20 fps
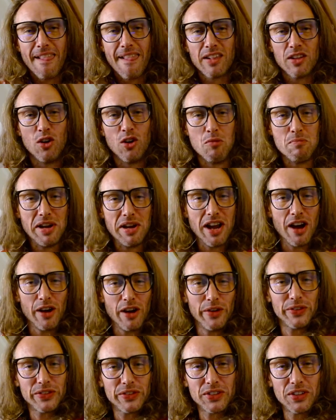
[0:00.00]
Got my
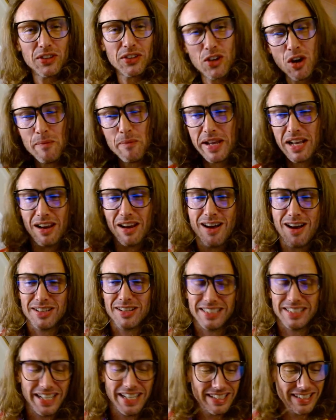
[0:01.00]
notes, got my
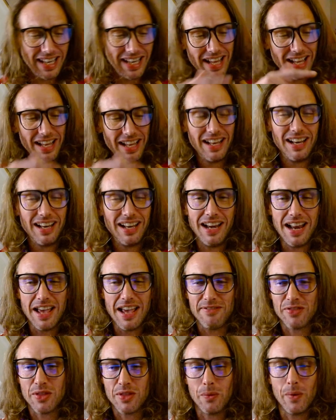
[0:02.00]
glasses,
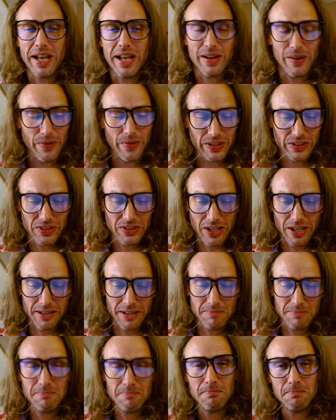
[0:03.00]
left the wig on the
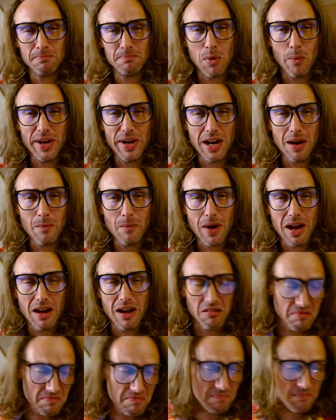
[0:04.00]
side. But we done
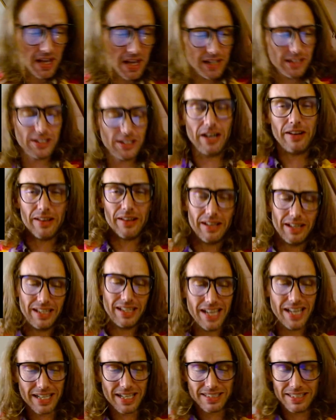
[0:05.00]
well. So,
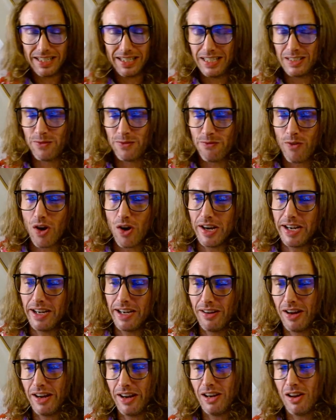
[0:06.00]
yes, it's Friday
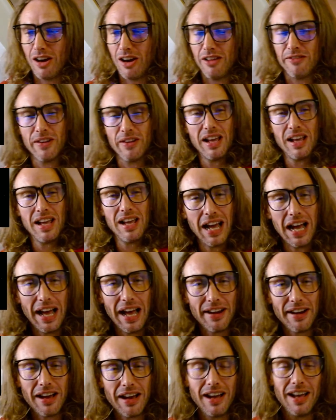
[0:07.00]
Night Live,
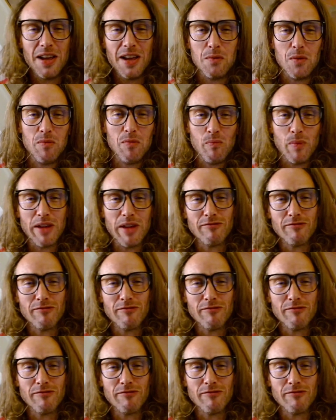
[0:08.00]
and it wouldn't be